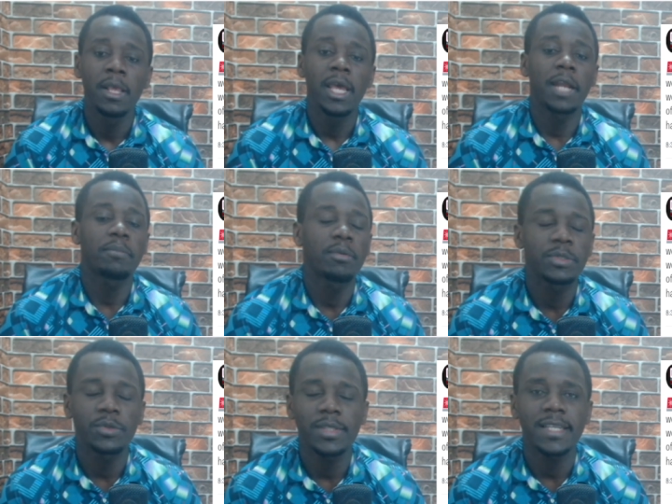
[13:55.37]
and
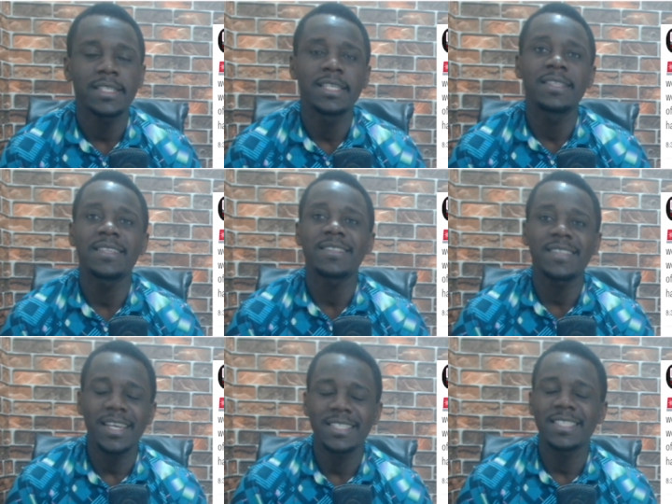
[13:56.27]
promise you that in the
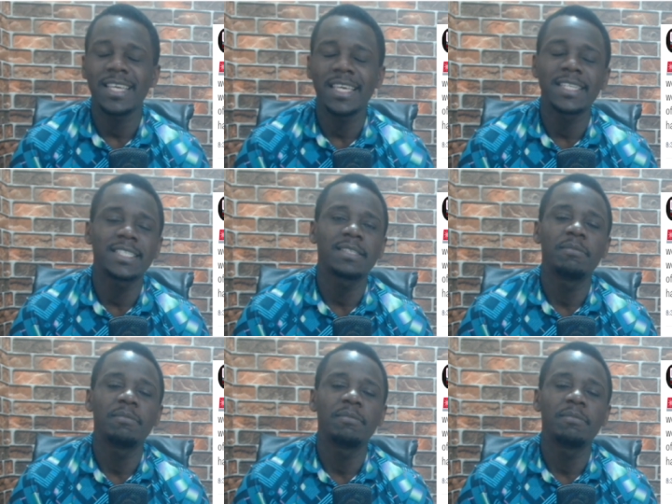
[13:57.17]
38